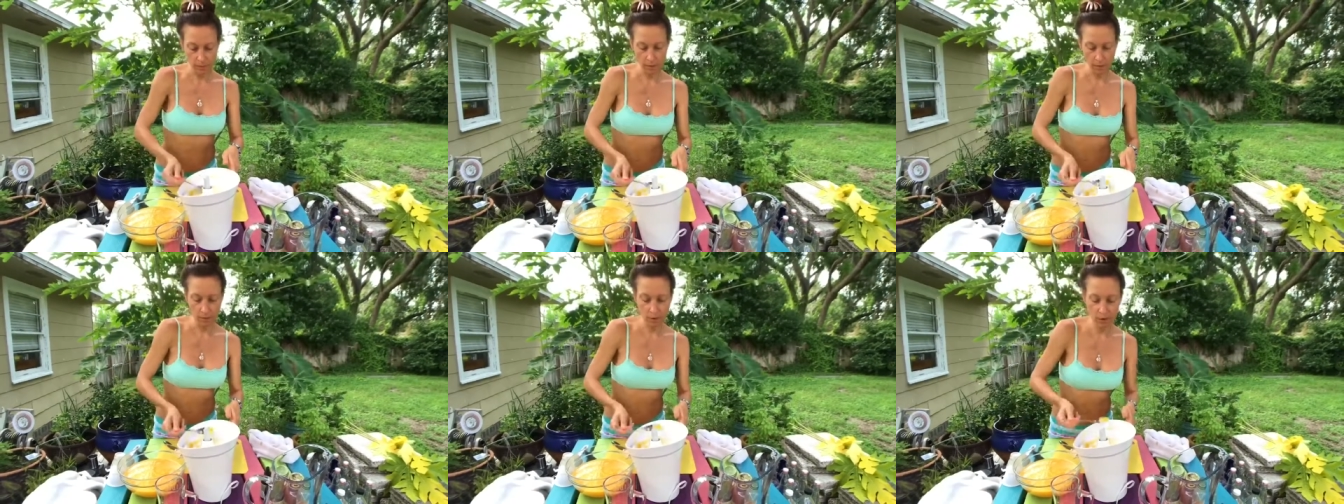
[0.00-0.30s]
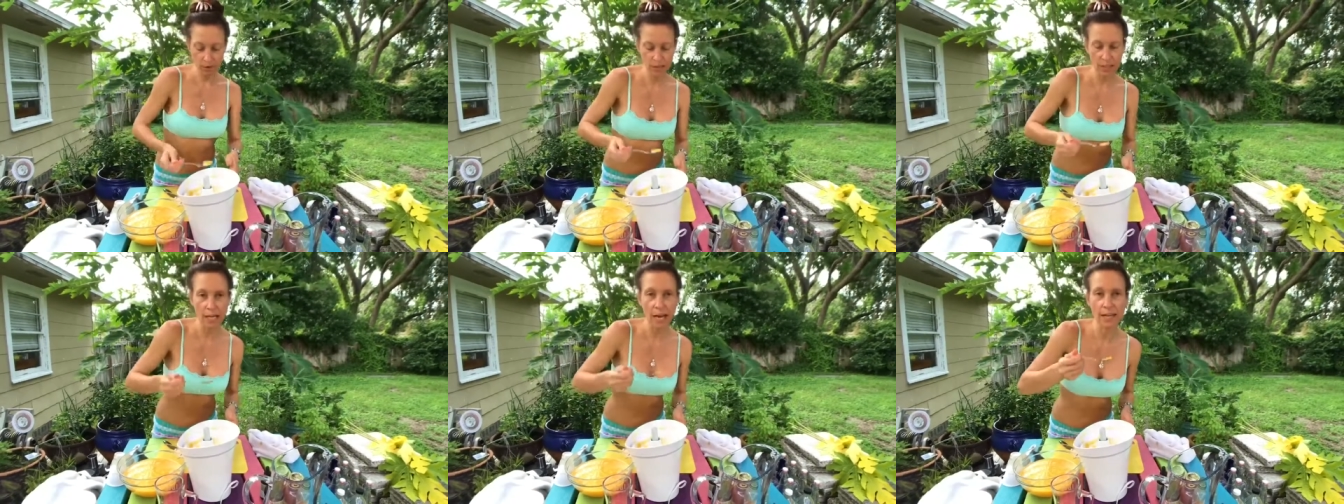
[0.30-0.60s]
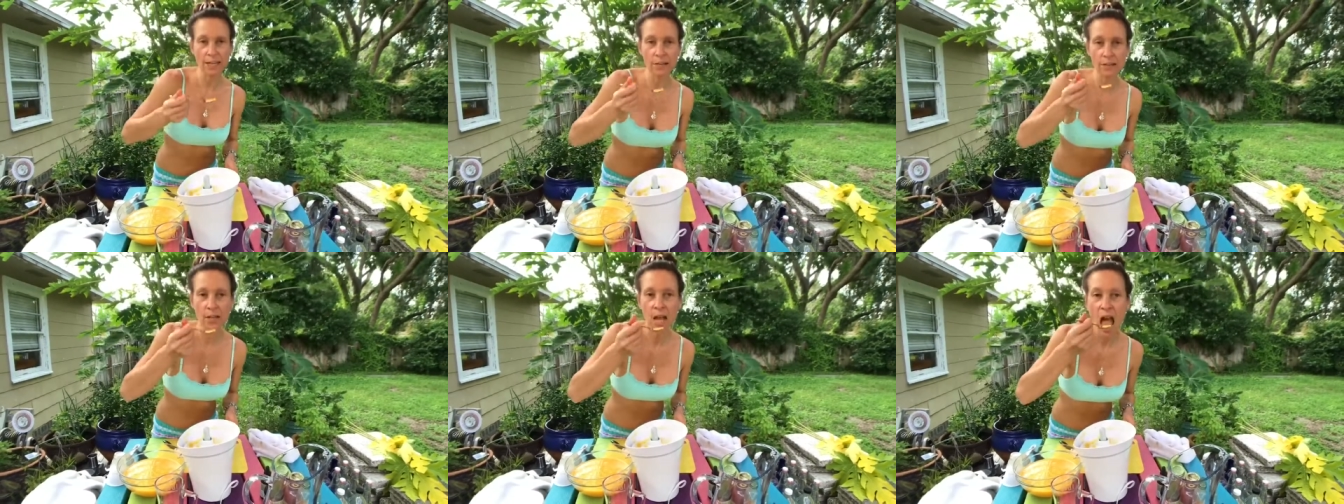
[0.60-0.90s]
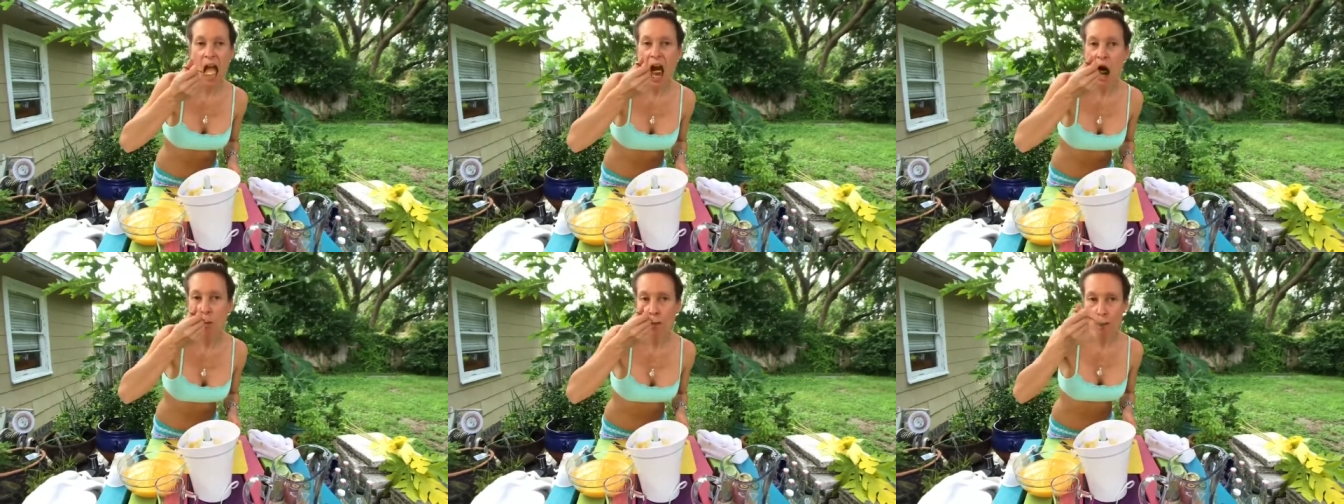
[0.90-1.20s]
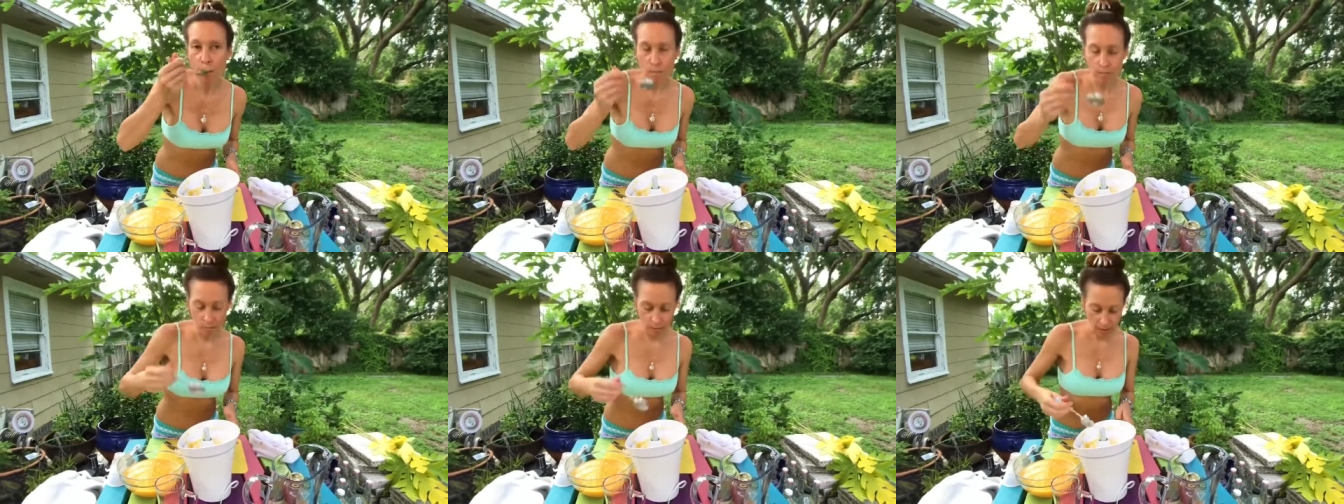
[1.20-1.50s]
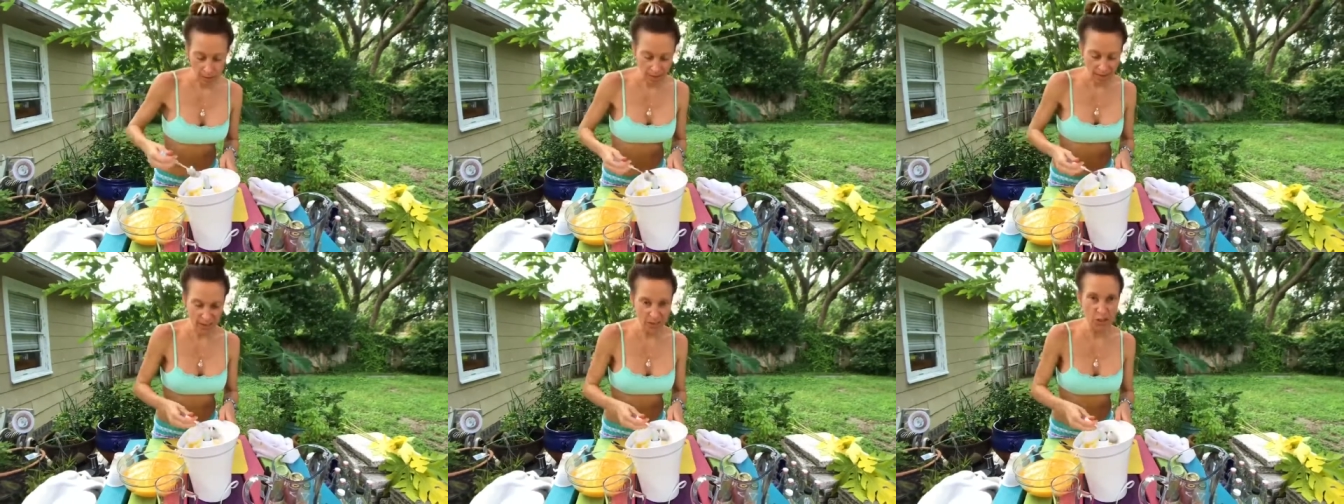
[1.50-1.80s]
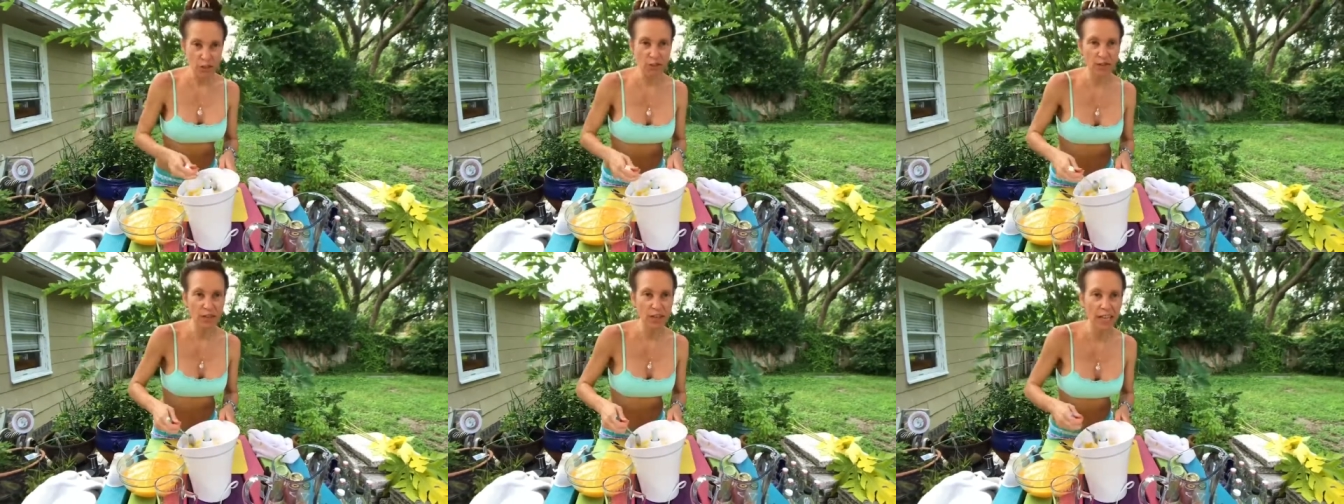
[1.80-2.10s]
Usually I, I
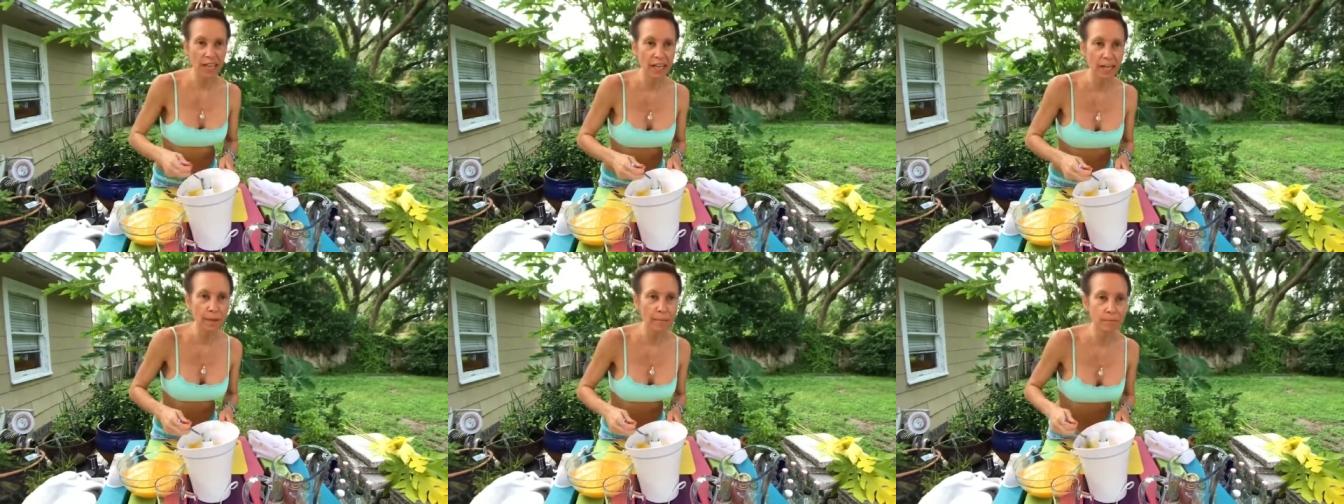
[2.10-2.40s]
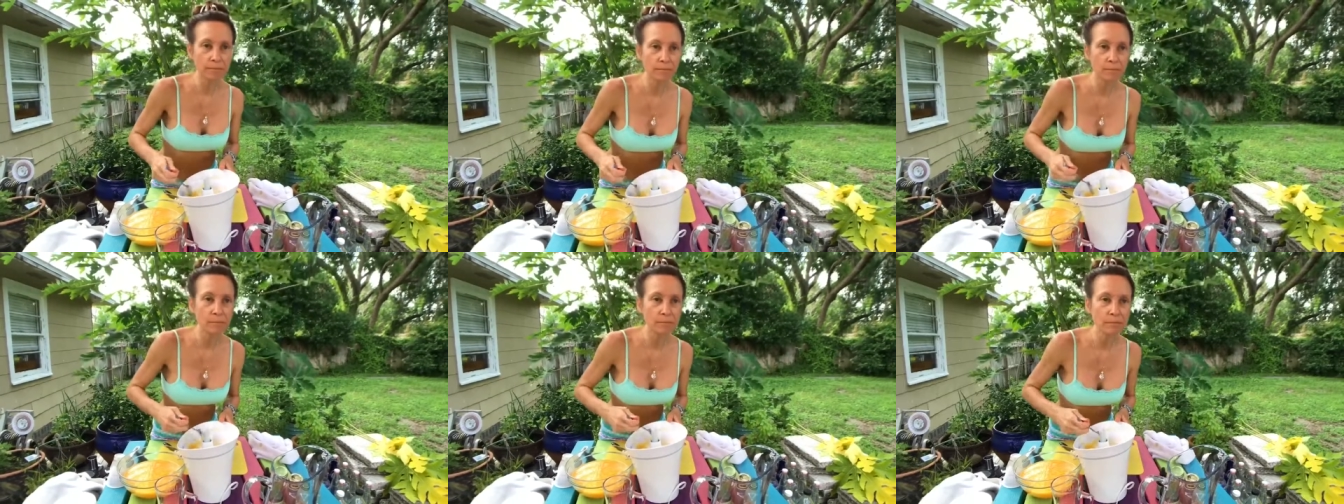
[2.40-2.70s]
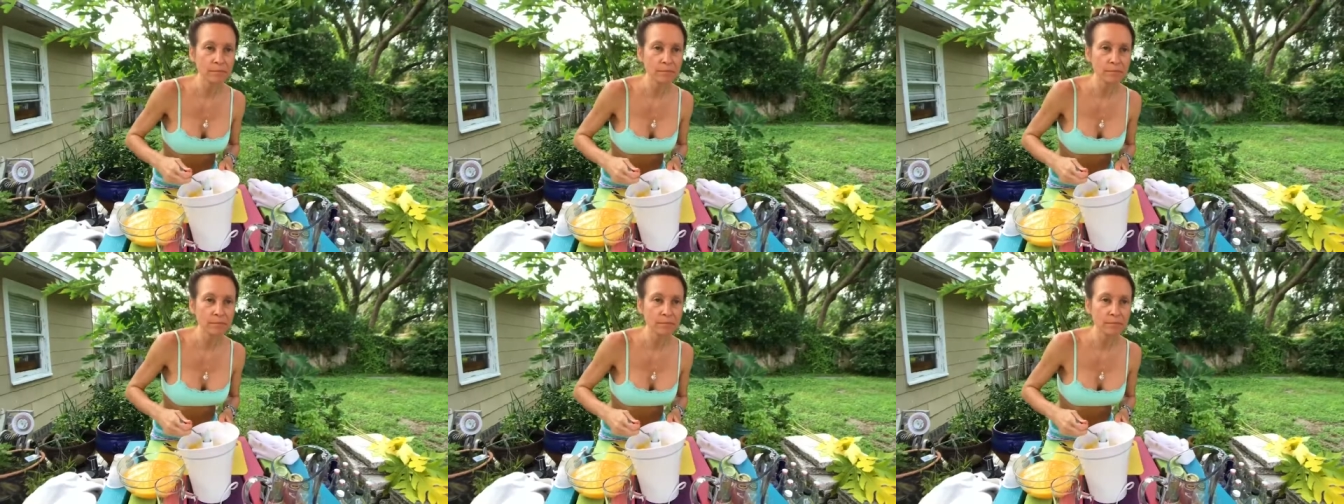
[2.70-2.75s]
sue for him.